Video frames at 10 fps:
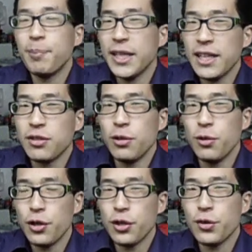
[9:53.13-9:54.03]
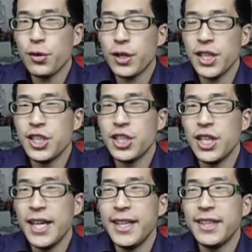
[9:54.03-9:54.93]
began to learn Turkish
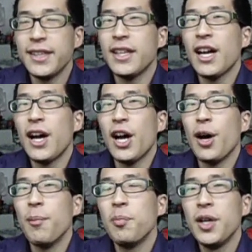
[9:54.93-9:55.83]
in I